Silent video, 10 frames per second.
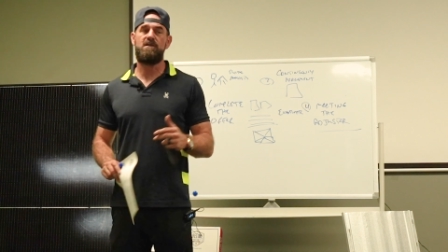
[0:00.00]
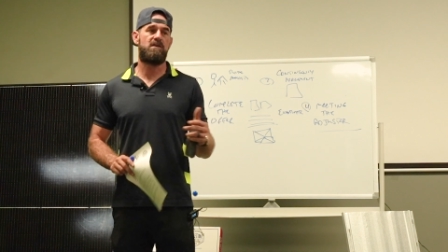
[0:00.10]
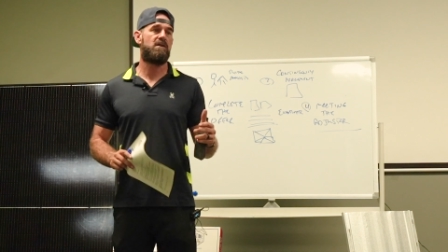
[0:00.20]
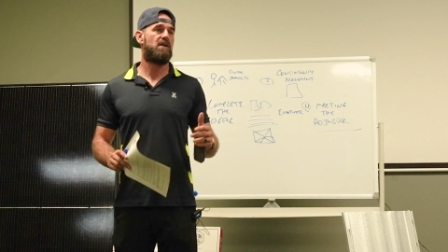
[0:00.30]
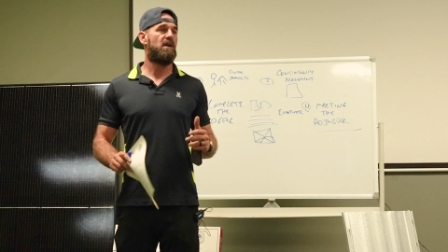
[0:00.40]
He
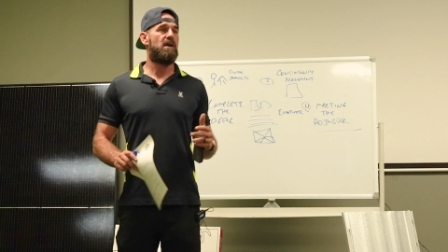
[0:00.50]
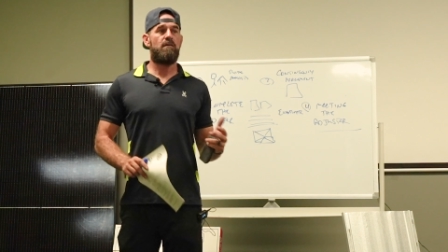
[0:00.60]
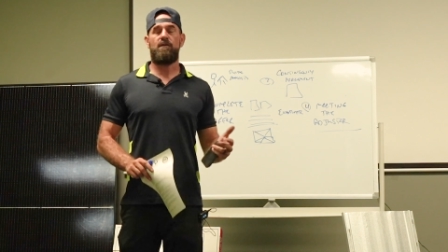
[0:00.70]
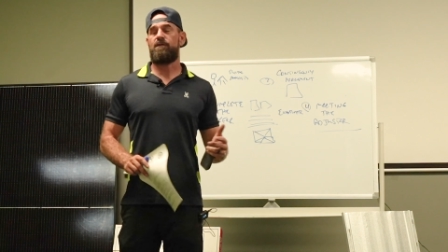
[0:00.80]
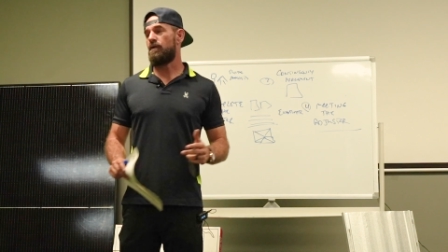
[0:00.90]
could
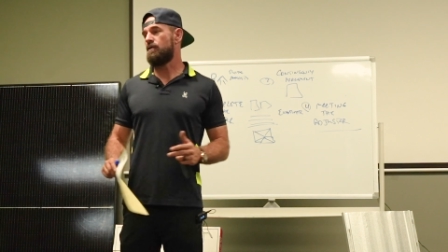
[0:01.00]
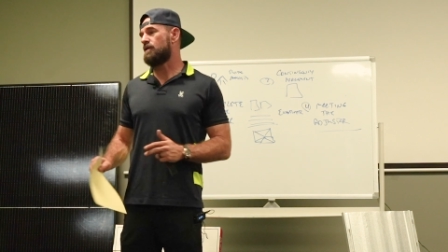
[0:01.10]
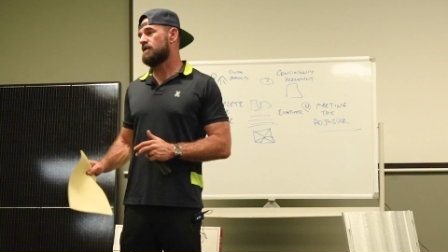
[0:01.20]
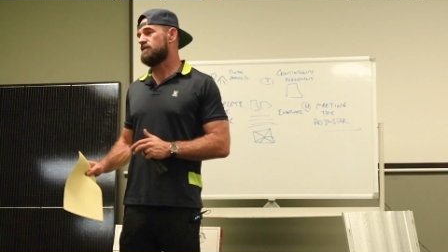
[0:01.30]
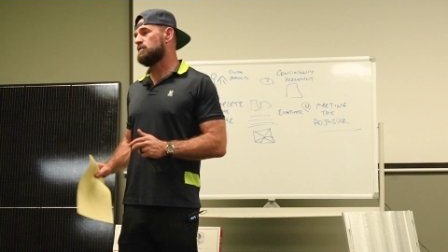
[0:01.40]
refer you
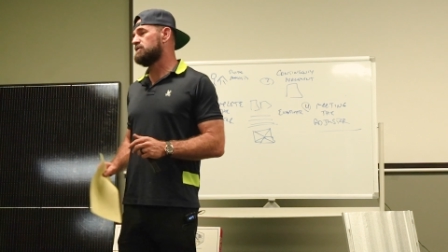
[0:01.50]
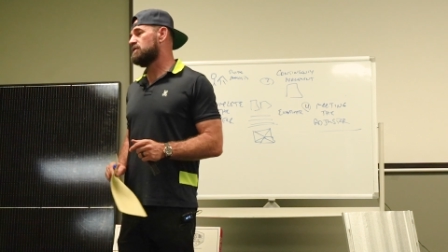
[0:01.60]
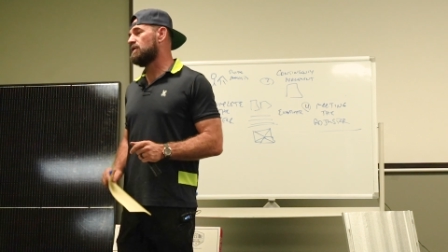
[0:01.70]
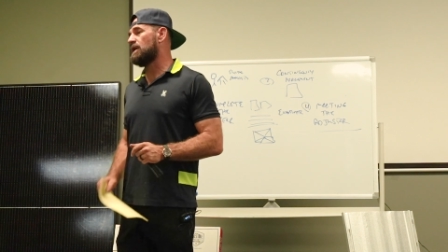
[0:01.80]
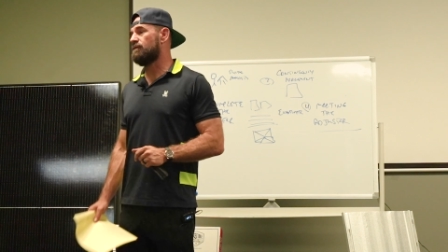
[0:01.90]
to customers
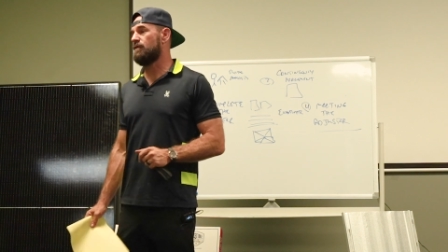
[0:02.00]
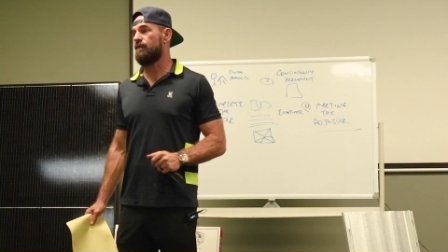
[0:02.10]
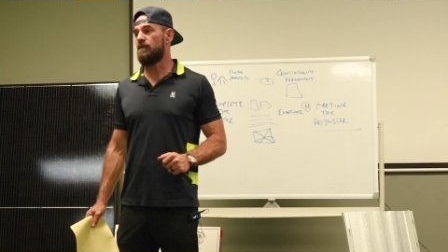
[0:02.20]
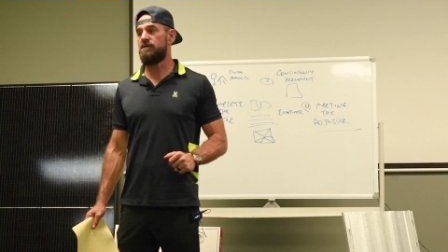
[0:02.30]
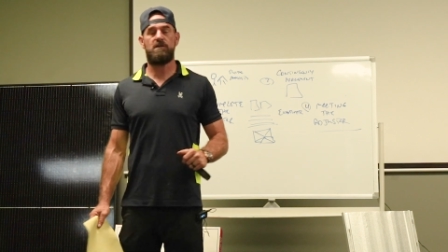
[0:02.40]
that don't have
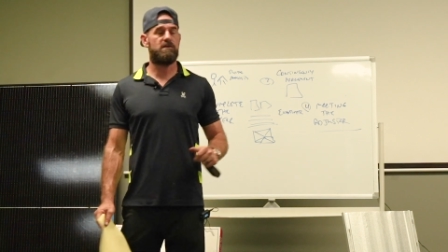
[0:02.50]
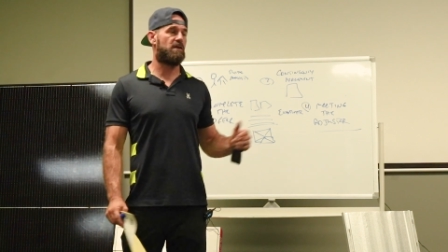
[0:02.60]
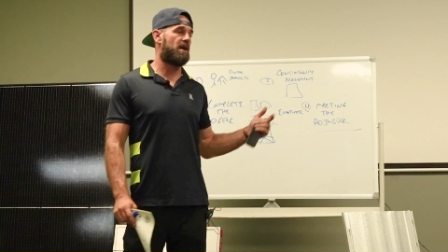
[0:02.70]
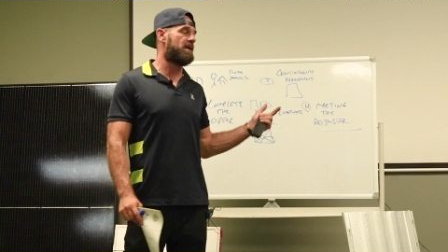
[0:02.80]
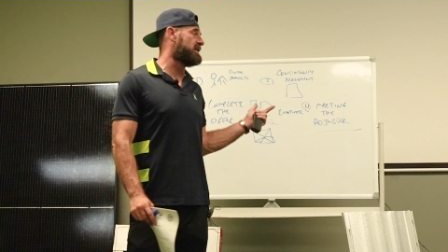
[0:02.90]
roofers. There's
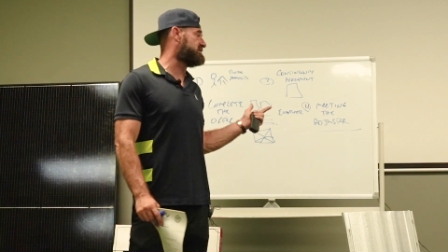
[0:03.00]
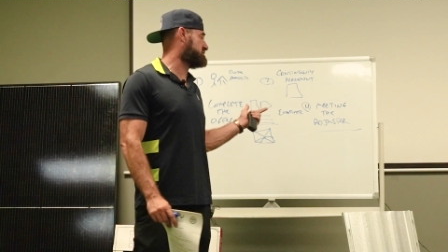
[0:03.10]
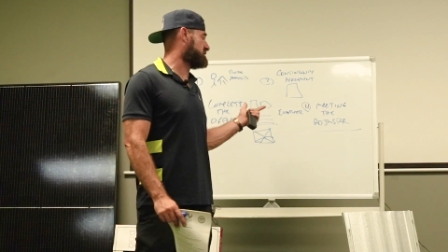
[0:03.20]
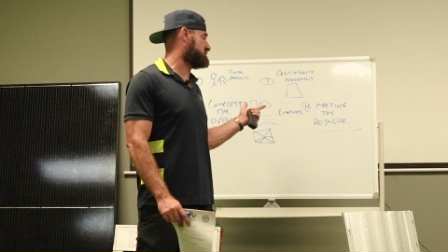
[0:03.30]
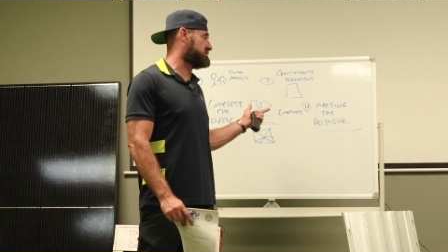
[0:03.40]
a lot of nice
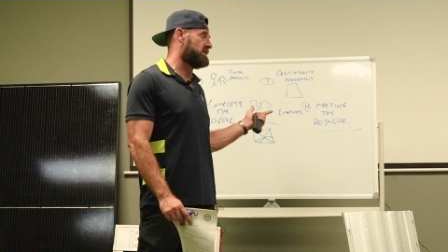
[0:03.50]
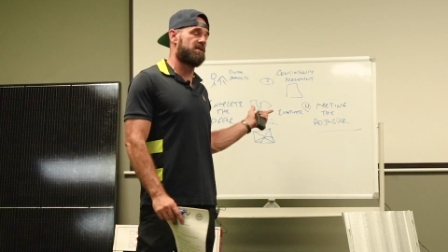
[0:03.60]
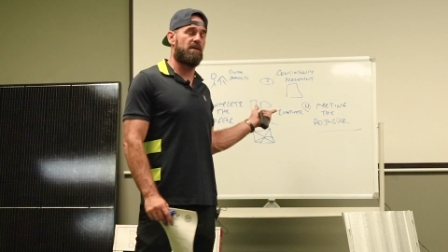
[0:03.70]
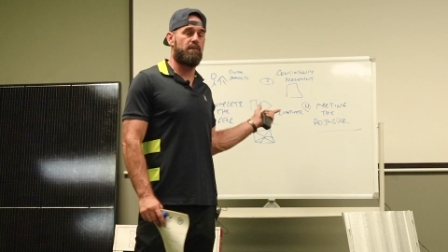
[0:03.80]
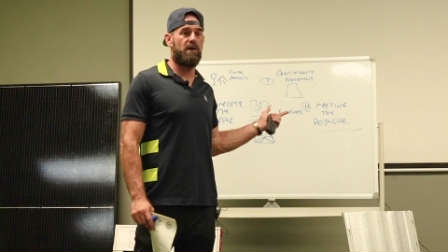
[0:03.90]
adjusters
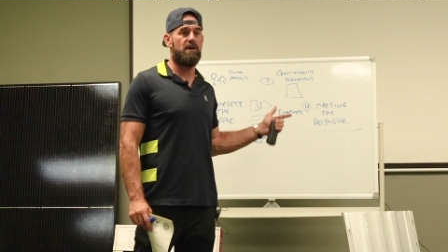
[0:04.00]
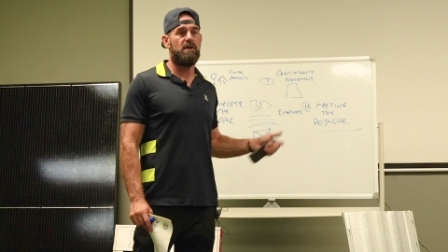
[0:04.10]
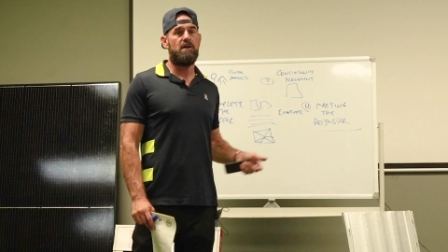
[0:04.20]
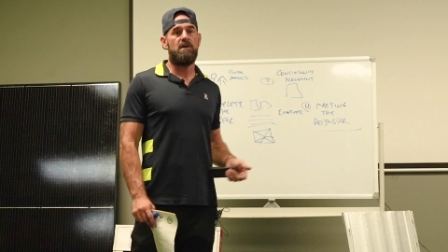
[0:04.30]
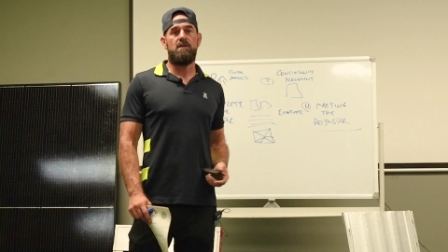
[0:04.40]
out there, but
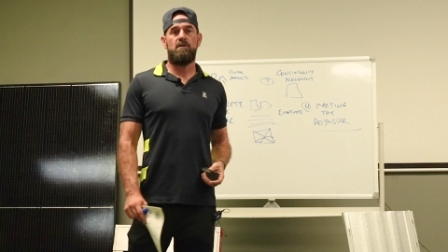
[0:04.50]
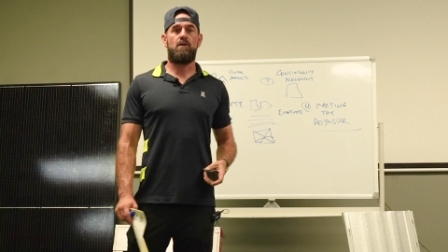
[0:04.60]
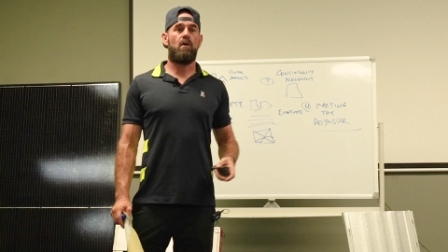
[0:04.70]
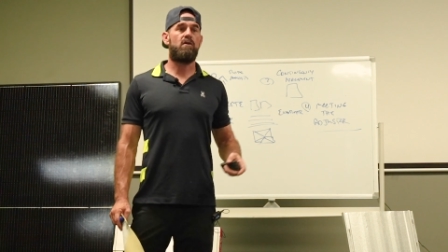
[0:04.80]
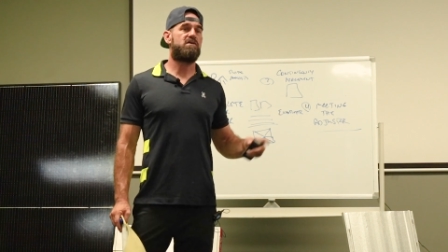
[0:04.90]

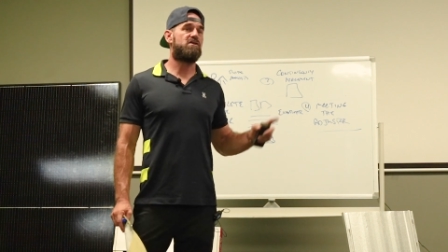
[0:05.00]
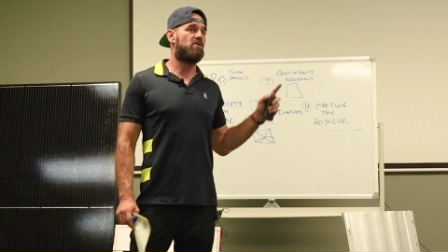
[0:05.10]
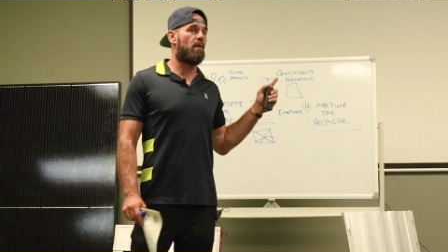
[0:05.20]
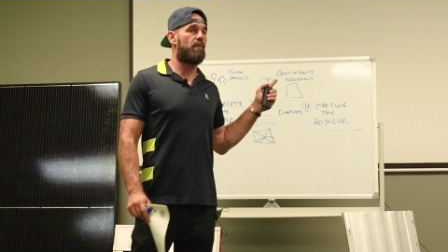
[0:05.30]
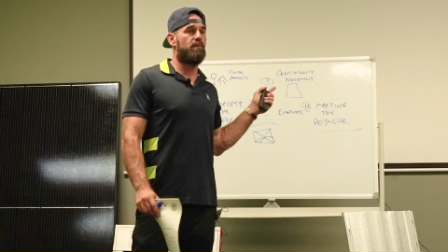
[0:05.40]
the goal is to
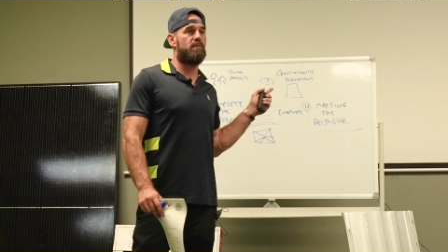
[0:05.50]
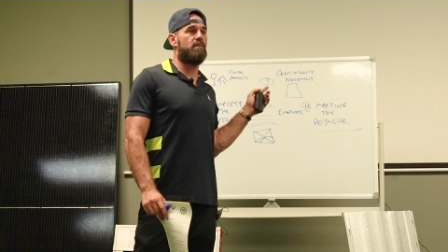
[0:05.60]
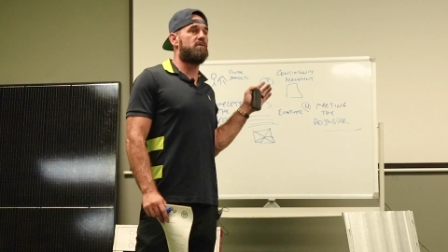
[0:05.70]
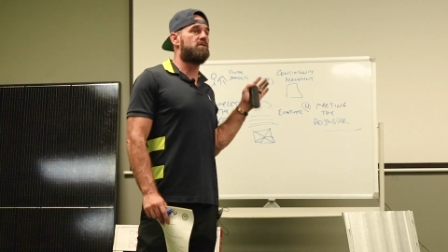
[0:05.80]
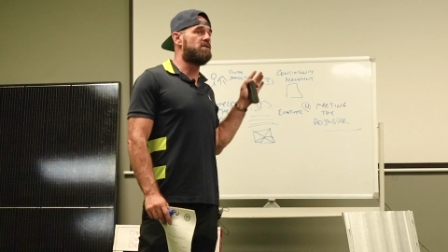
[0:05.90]
show up
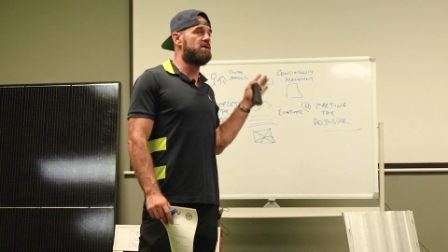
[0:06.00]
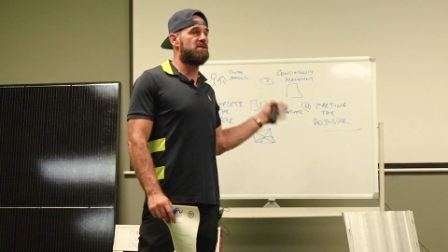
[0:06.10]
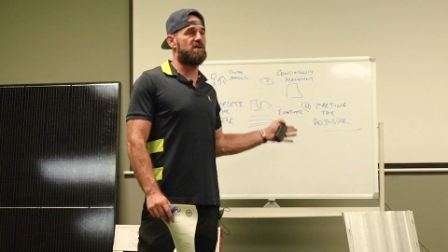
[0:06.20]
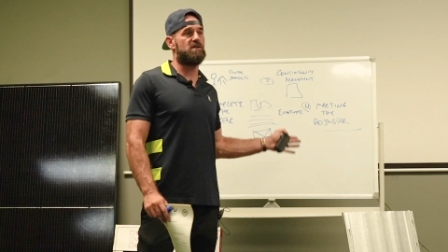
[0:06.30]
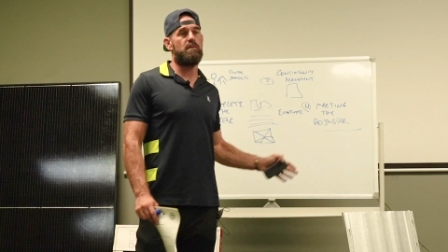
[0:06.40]
to the
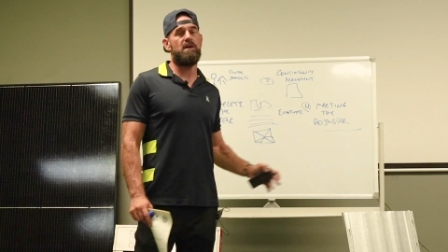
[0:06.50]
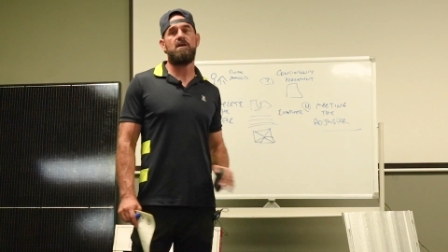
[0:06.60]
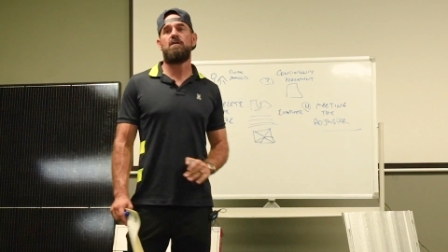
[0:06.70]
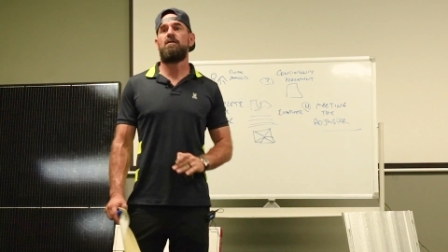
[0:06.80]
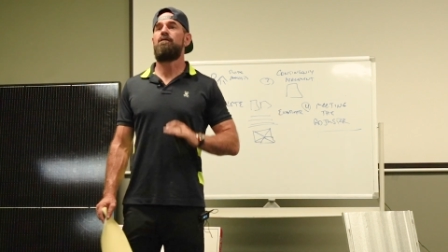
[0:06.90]
adjuster
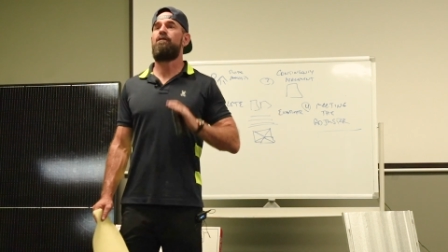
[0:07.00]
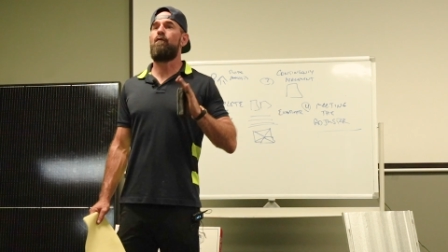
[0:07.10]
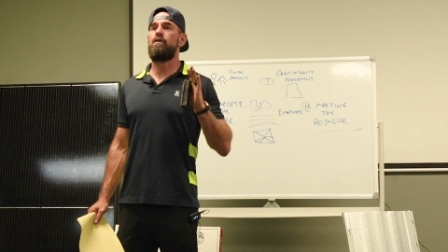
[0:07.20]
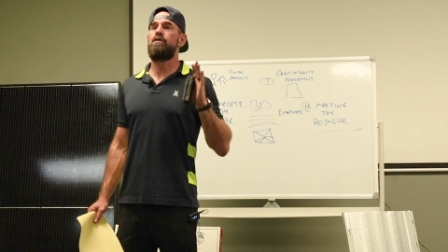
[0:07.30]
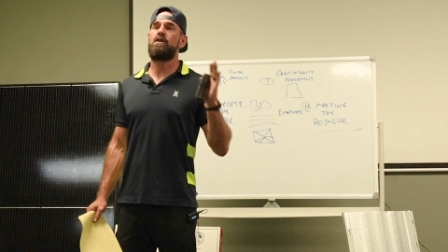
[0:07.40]
meeting
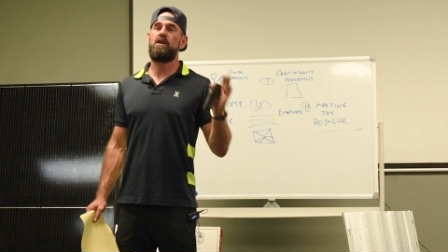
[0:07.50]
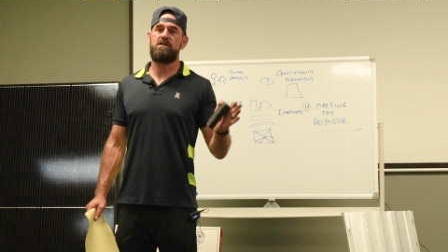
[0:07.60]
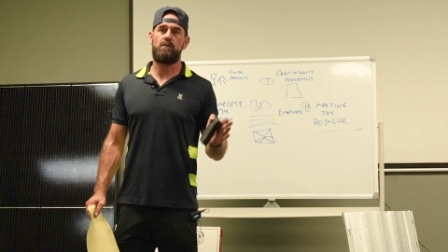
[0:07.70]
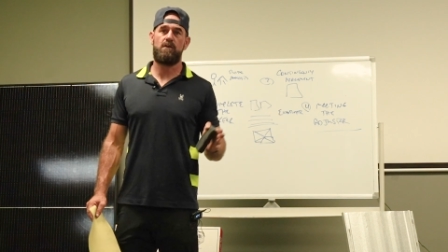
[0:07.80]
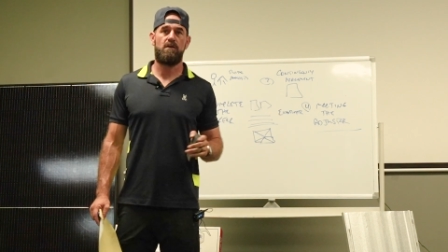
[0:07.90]
for your
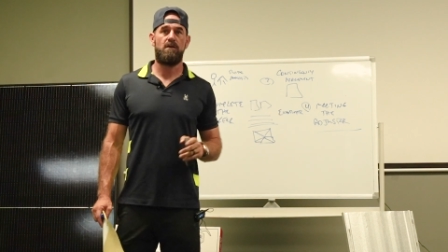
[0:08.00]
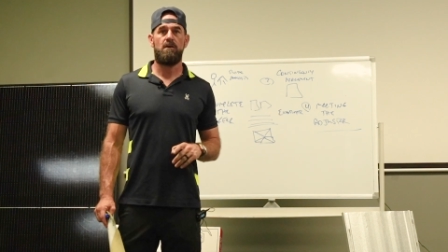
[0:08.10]
customer.